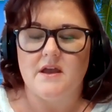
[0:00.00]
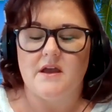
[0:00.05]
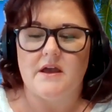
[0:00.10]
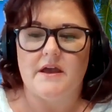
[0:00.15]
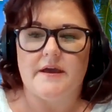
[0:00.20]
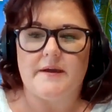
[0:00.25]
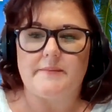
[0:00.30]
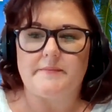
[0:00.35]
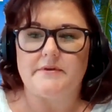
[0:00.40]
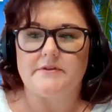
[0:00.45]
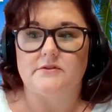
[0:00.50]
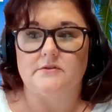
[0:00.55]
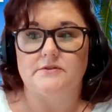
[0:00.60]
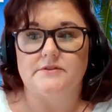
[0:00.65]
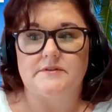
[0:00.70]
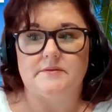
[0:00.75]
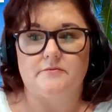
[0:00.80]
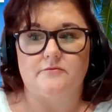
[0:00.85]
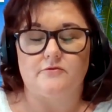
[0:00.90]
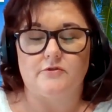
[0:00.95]
But there's
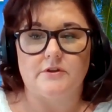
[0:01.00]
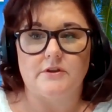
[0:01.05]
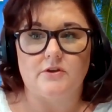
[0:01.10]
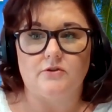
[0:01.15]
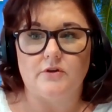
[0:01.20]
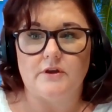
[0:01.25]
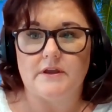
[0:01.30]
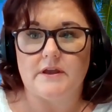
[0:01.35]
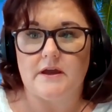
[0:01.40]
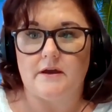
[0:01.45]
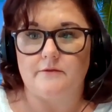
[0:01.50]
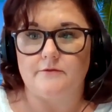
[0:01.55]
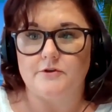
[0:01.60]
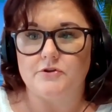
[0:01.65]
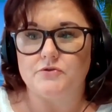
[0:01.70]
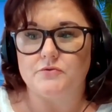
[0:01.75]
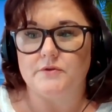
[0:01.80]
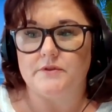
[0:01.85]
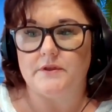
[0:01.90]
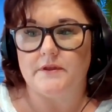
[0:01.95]
some really great
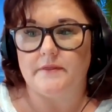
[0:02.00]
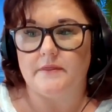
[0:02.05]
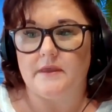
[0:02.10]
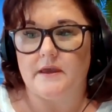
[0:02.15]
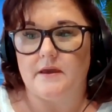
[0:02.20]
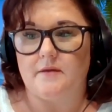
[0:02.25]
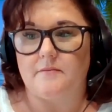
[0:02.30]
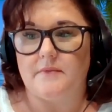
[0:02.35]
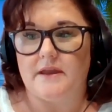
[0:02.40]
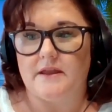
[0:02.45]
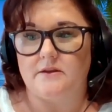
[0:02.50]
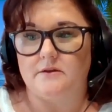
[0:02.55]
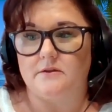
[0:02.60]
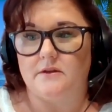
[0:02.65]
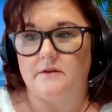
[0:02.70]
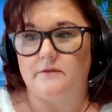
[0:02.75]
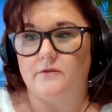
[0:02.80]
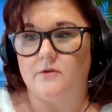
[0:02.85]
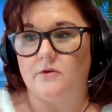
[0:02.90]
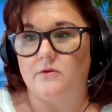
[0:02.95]
coverage within that
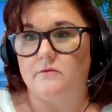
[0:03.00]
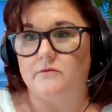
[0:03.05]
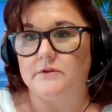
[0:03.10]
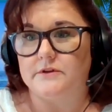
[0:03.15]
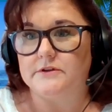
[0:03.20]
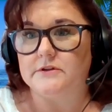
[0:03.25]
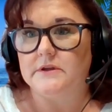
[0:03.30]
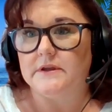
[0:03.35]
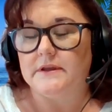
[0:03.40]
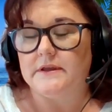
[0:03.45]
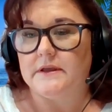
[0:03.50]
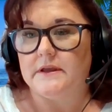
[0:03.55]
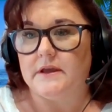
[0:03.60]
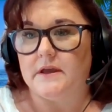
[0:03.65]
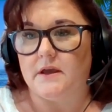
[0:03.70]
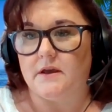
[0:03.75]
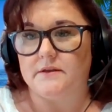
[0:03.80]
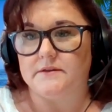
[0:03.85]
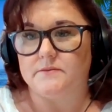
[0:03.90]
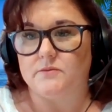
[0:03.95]
Manulife COVID,
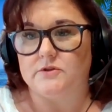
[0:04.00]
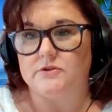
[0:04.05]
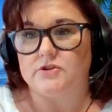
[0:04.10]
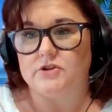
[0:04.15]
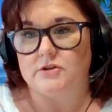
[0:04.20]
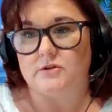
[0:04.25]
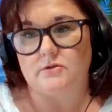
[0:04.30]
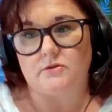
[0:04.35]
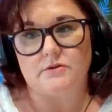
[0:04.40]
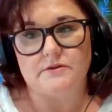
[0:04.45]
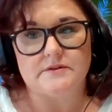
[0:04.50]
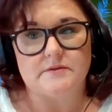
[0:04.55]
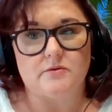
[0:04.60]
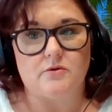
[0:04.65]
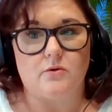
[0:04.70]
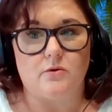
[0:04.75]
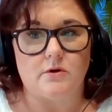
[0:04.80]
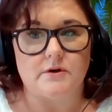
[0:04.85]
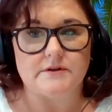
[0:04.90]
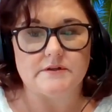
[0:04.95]
which includes some
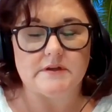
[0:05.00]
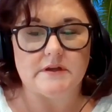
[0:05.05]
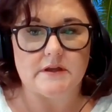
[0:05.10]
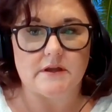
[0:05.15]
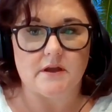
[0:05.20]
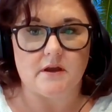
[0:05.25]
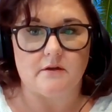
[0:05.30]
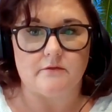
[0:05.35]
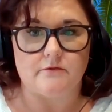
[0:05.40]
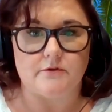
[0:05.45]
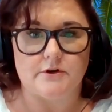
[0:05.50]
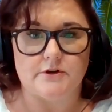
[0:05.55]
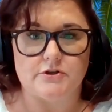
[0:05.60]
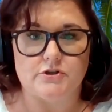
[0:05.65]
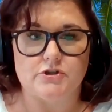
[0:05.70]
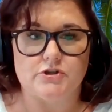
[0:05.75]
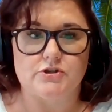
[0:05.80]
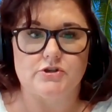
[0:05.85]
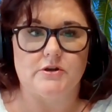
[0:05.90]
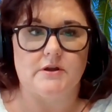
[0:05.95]
quarantine
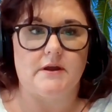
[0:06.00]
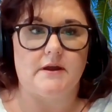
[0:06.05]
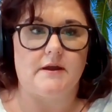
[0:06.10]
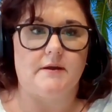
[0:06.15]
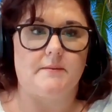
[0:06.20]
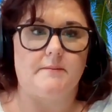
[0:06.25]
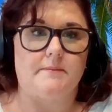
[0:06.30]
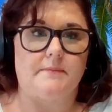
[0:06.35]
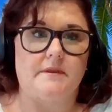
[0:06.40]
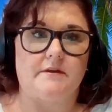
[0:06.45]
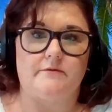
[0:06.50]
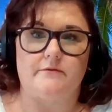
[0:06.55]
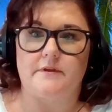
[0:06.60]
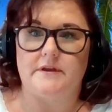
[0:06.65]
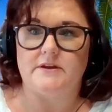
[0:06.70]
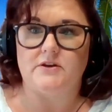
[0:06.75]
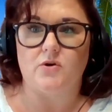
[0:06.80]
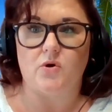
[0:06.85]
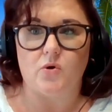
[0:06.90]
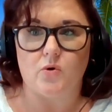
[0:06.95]
coverage, a
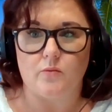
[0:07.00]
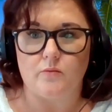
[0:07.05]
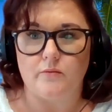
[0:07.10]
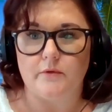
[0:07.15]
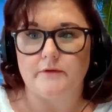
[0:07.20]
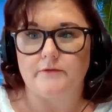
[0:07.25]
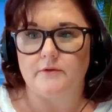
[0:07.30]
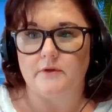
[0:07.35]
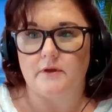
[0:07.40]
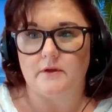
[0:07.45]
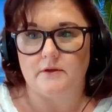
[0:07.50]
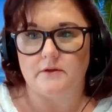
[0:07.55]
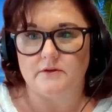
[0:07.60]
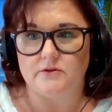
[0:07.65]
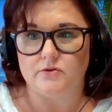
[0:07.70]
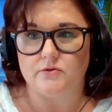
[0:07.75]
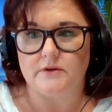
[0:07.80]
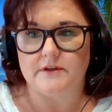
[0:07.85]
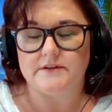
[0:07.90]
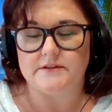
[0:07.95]
flight home if you
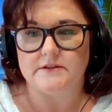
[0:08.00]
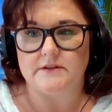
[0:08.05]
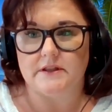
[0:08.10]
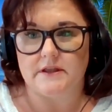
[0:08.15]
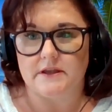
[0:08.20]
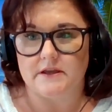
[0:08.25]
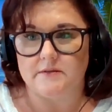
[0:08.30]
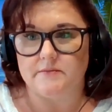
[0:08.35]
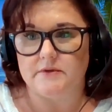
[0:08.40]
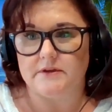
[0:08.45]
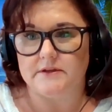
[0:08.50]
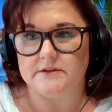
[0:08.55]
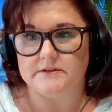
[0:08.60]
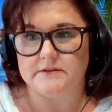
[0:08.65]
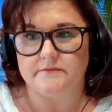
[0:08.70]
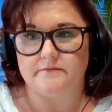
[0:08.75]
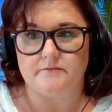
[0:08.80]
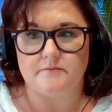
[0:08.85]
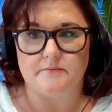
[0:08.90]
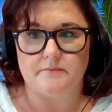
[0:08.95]
do get delayed because
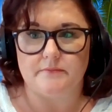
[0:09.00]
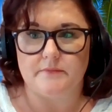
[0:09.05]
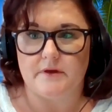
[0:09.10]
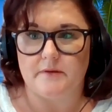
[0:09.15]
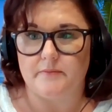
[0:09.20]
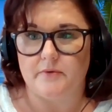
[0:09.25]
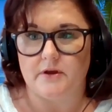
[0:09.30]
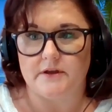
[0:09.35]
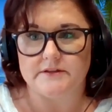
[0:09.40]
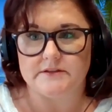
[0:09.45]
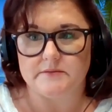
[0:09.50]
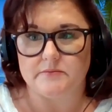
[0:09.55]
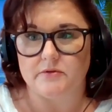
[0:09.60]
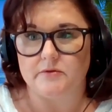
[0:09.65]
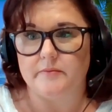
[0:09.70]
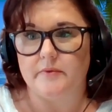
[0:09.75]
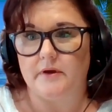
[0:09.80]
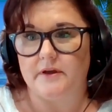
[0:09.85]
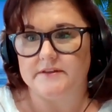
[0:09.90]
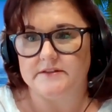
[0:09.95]
of a possible
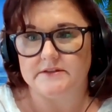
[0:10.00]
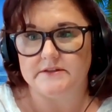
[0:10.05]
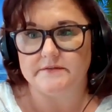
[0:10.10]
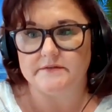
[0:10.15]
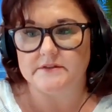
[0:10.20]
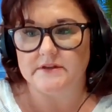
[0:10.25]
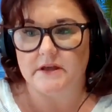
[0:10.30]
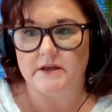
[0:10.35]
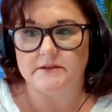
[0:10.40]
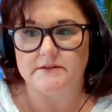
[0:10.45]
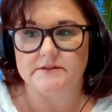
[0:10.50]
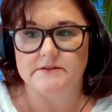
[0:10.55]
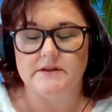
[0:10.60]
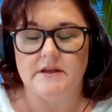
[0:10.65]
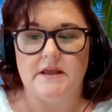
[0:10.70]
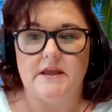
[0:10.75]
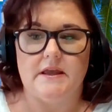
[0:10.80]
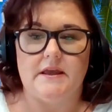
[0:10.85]
positive test.